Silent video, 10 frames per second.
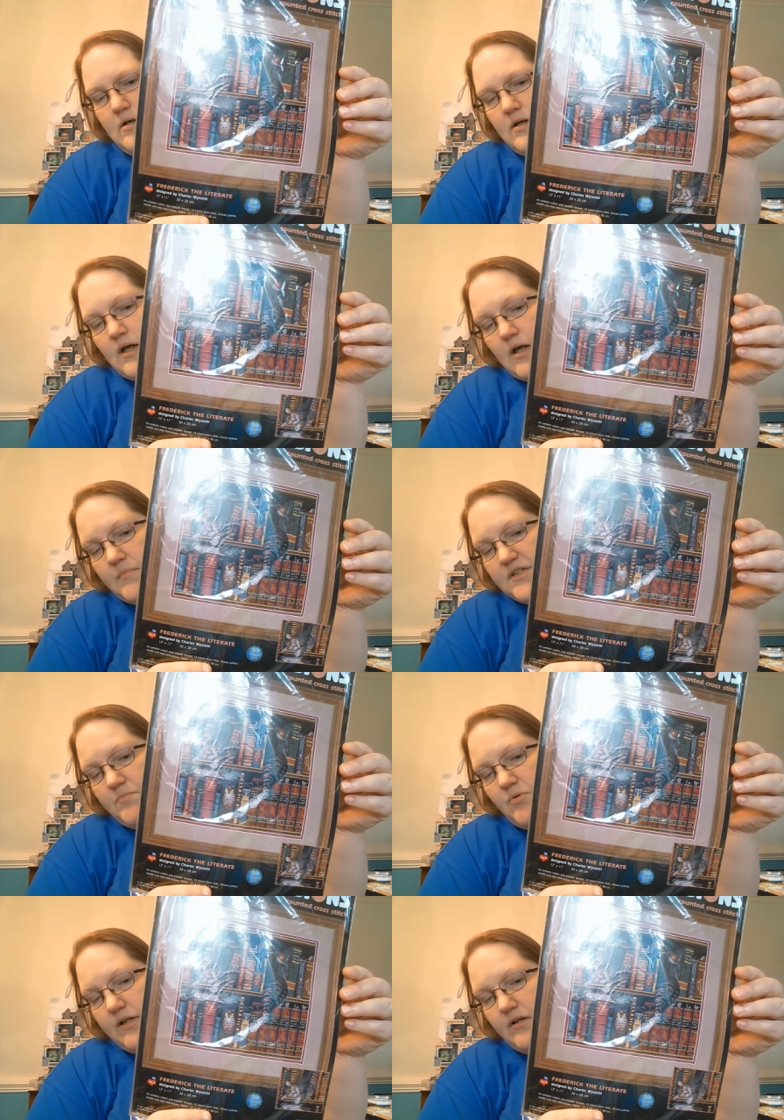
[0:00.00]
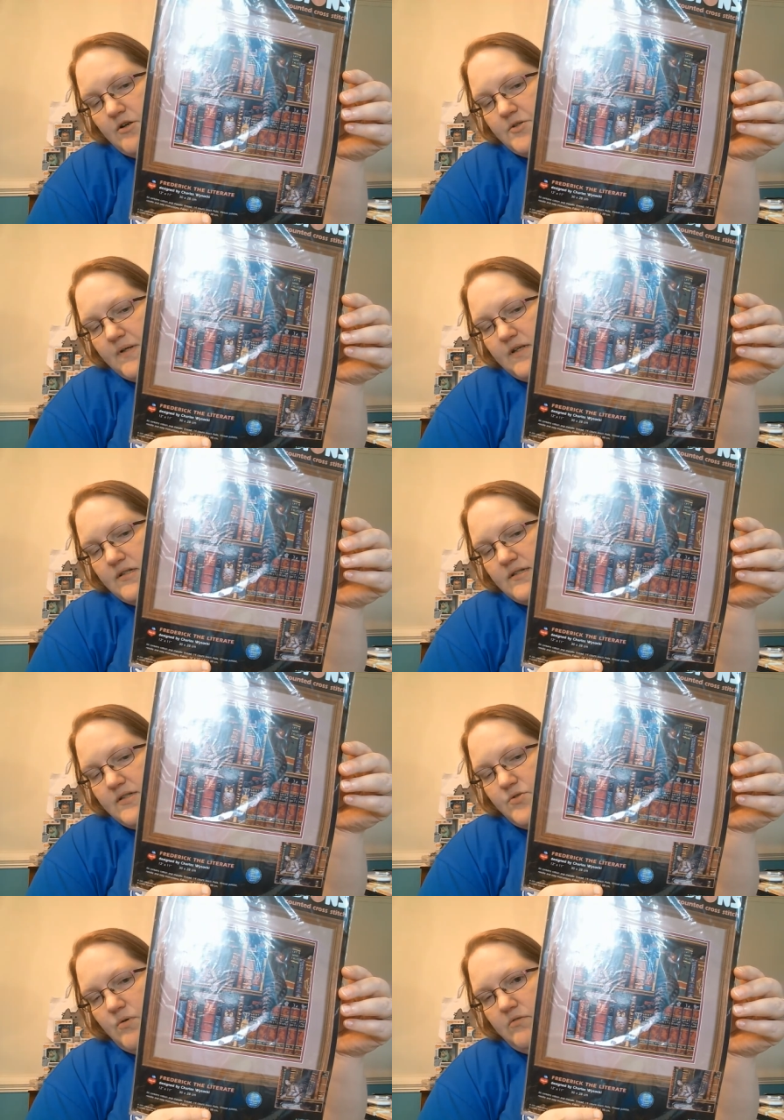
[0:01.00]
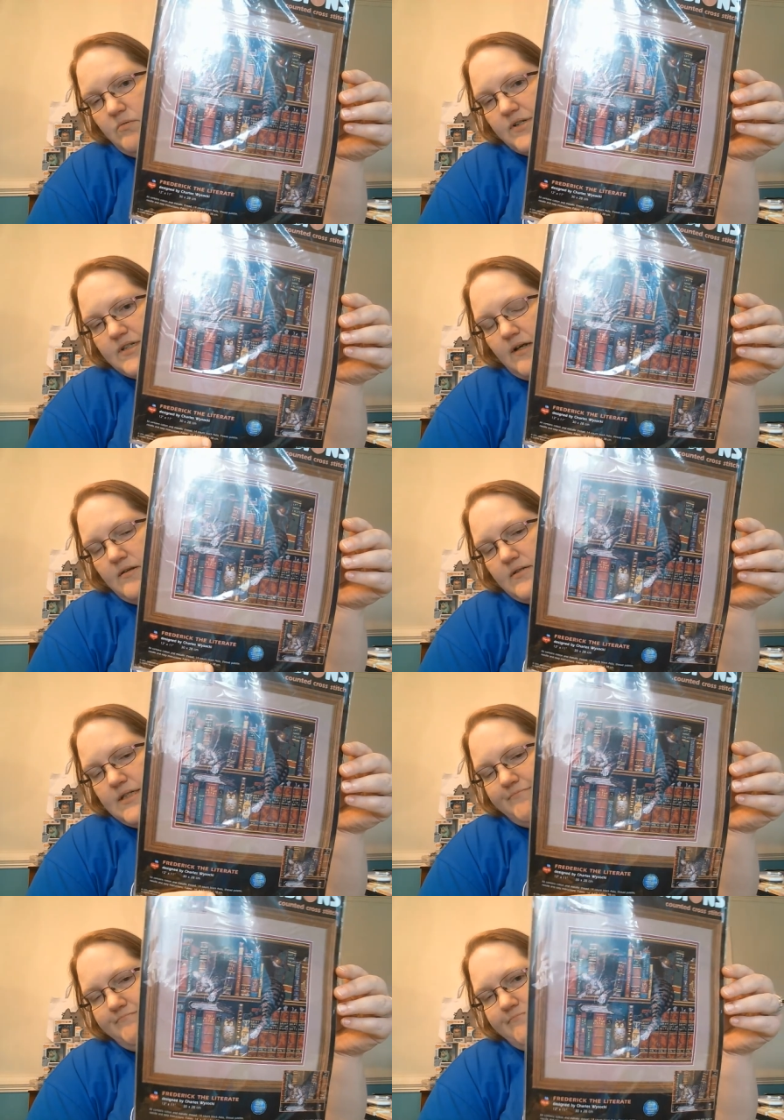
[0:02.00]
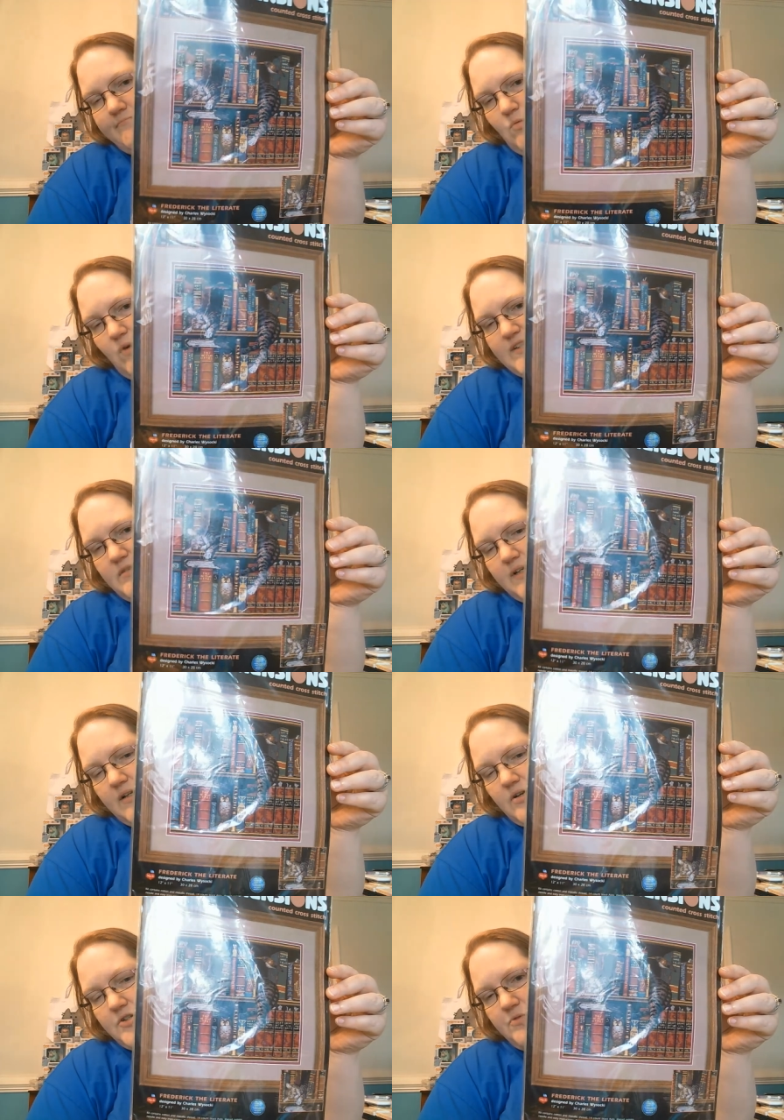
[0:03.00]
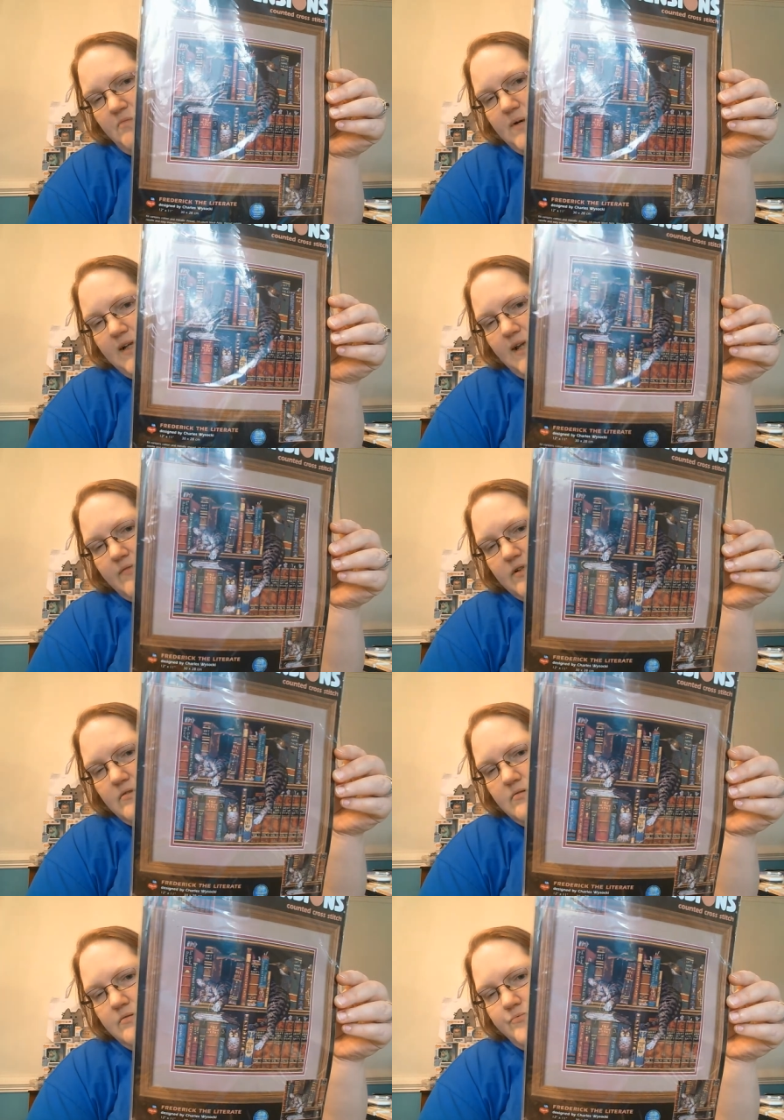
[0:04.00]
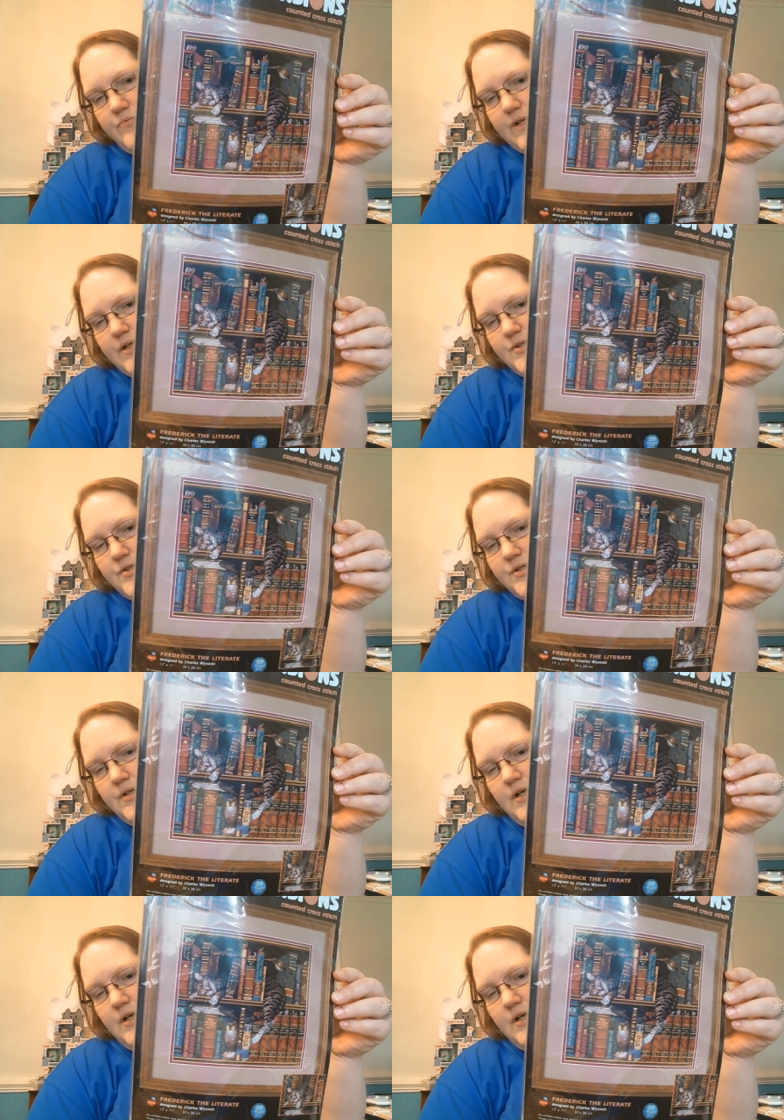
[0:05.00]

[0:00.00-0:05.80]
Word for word: Um, it's a pretty large piece. It's 12, well, it's not, it's reasonably large. 12 by 11, finished.